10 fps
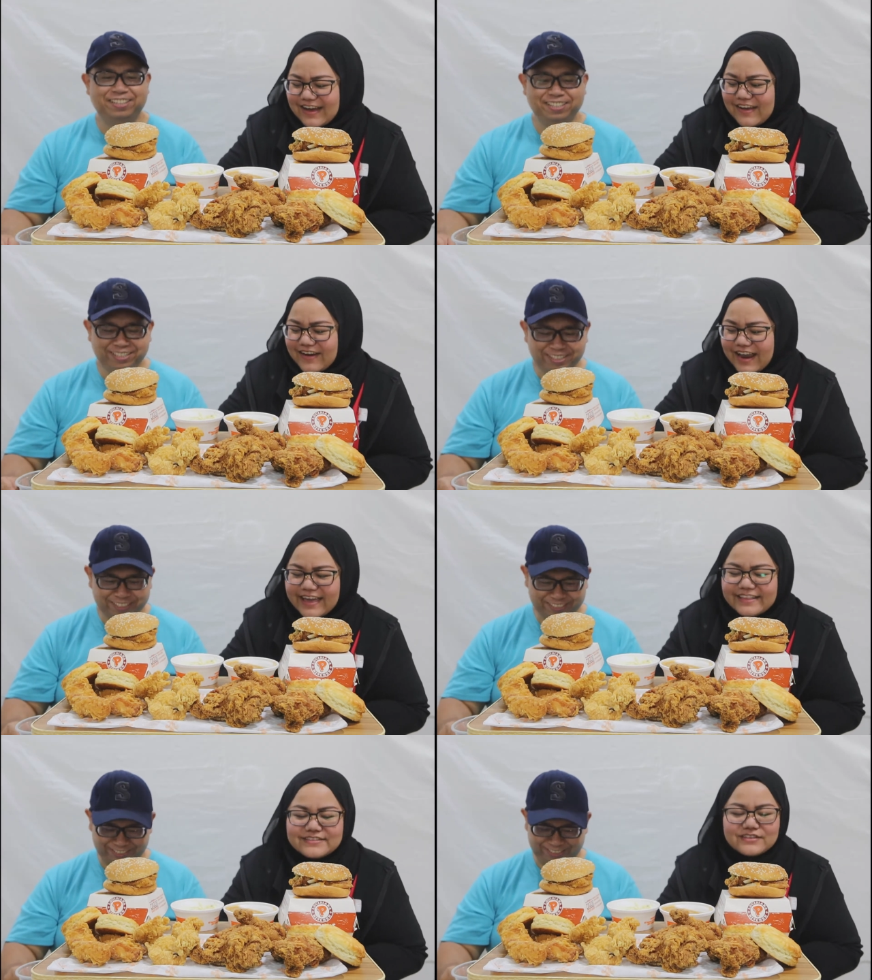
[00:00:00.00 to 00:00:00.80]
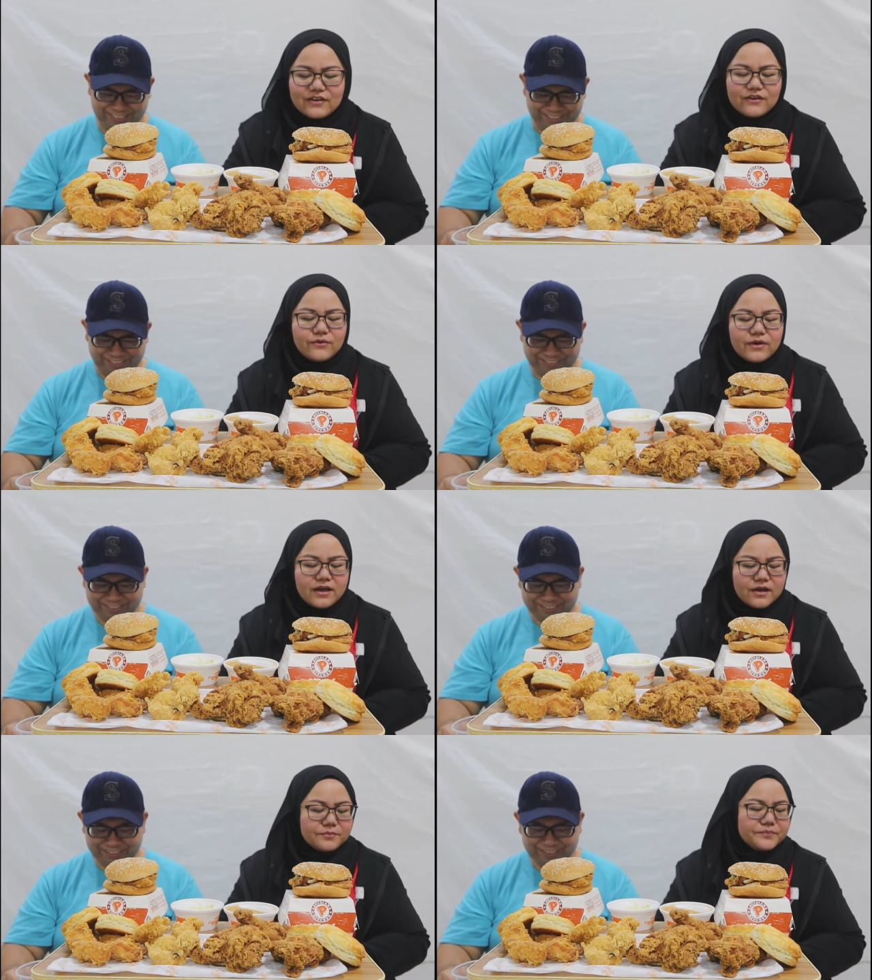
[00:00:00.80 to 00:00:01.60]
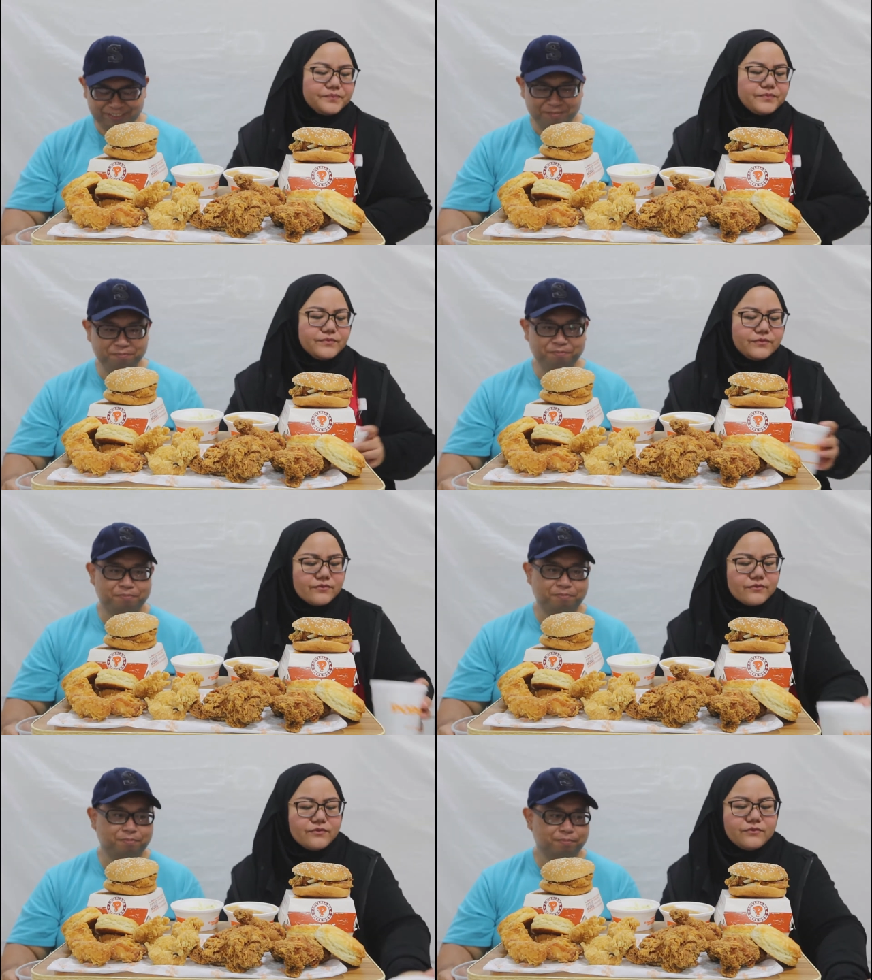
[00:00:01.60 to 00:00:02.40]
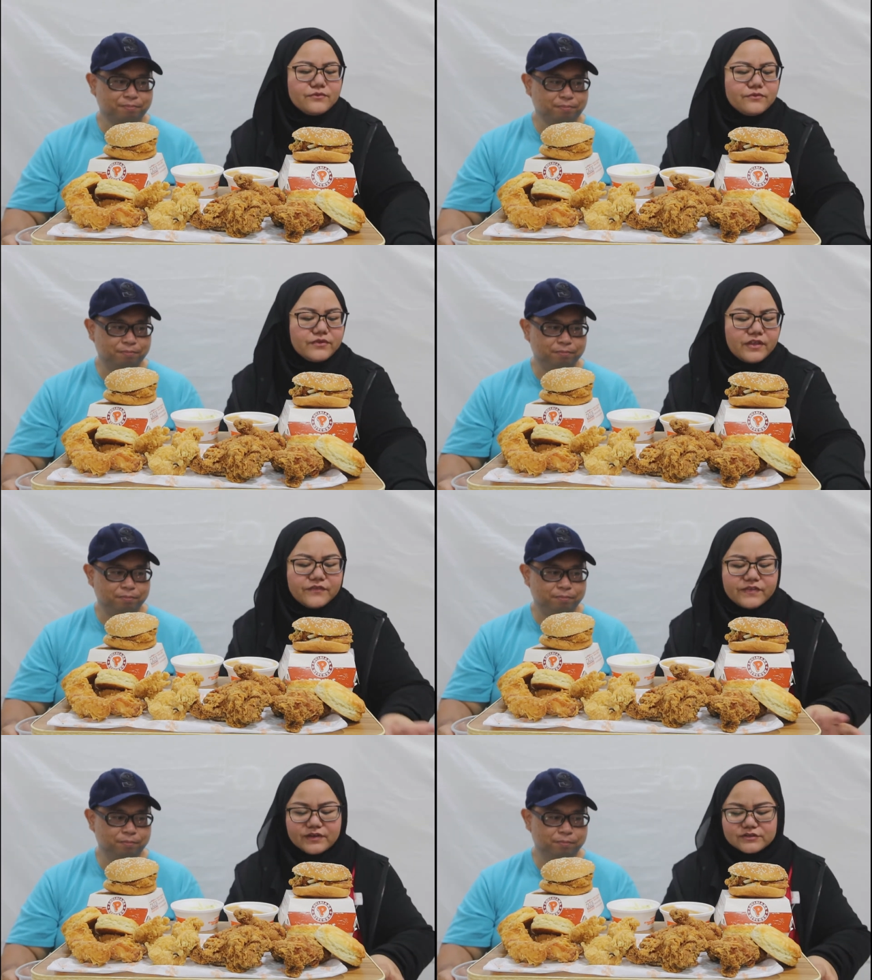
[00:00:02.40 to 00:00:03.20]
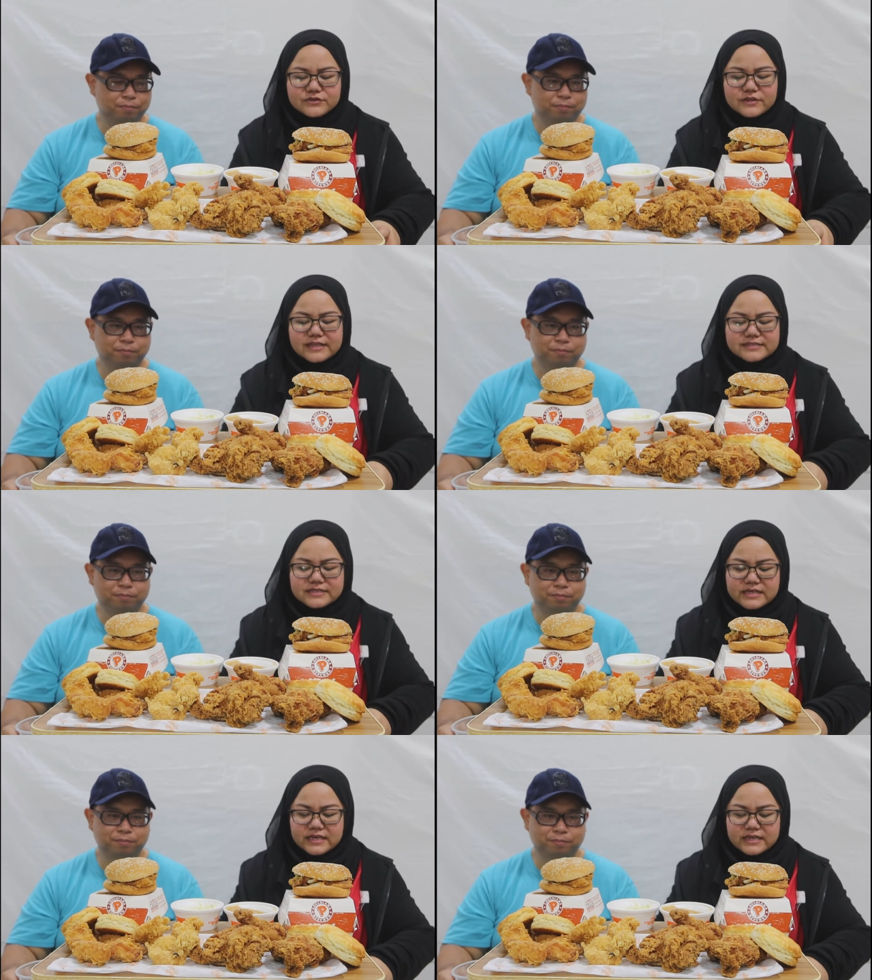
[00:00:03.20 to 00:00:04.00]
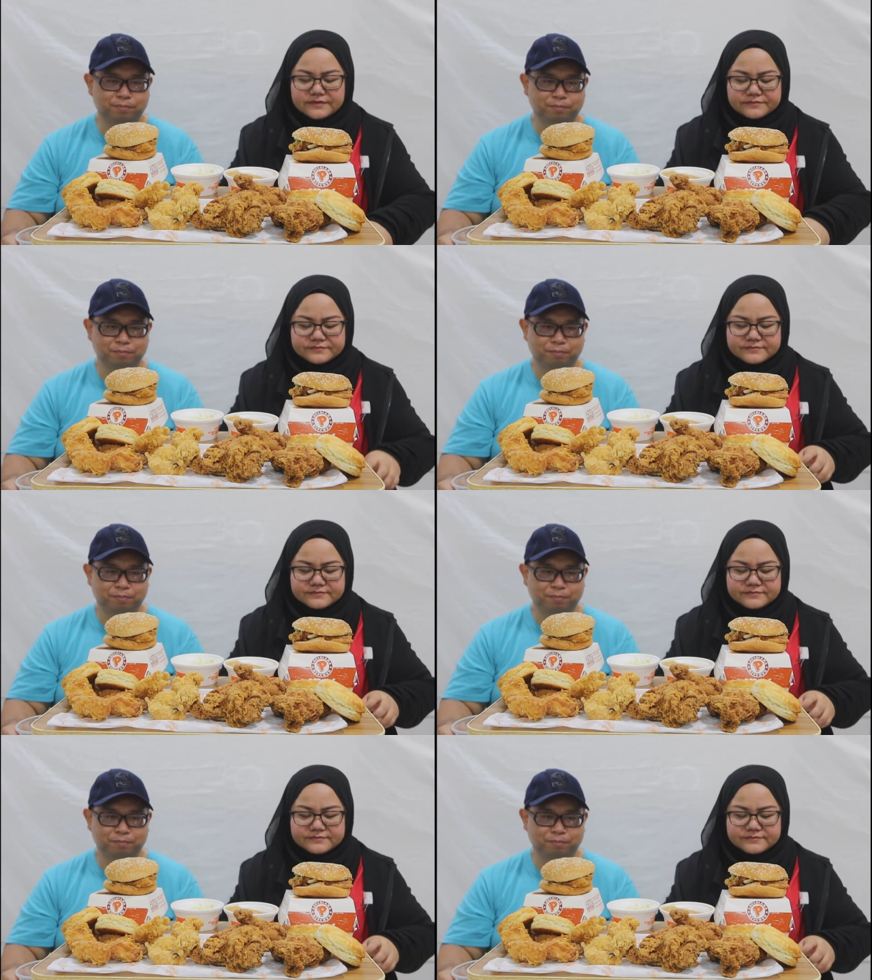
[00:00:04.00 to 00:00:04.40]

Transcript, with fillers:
Speaker 1: Alright, so uh, without further ado, let's dig in.